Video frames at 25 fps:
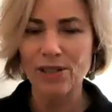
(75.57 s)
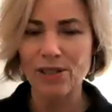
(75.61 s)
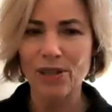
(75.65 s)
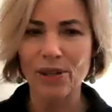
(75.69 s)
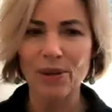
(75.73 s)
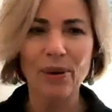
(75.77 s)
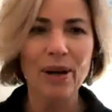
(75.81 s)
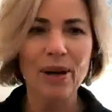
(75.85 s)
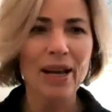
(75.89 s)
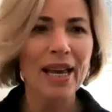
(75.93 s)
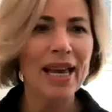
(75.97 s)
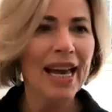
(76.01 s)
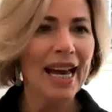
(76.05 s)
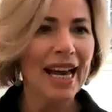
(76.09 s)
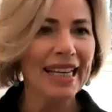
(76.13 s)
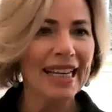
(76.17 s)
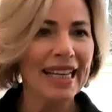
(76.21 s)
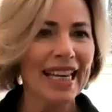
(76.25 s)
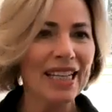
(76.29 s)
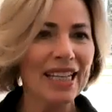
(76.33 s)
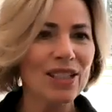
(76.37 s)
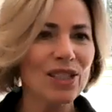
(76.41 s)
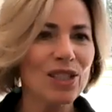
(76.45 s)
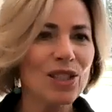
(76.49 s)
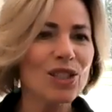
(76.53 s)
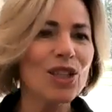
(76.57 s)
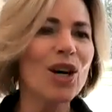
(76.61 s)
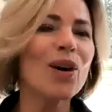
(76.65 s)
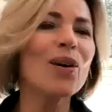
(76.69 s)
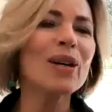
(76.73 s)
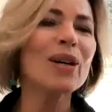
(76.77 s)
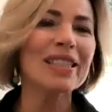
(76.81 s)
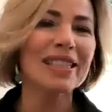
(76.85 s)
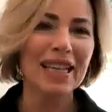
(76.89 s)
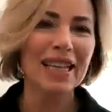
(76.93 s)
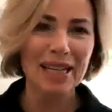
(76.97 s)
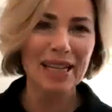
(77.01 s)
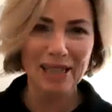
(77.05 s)
So again, so
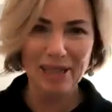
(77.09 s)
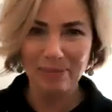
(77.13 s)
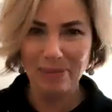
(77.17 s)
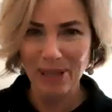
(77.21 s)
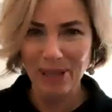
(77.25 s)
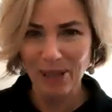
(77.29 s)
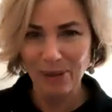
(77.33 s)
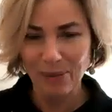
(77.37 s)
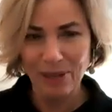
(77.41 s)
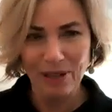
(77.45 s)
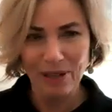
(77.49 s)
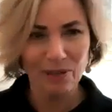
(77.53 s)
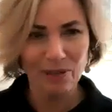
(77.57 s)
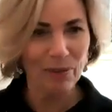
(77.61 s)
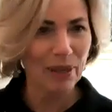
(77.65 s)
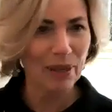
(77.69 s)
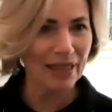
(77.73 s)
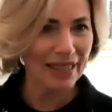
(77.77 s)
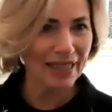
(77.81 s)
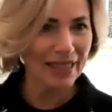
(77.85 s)
excited to be here with everyone.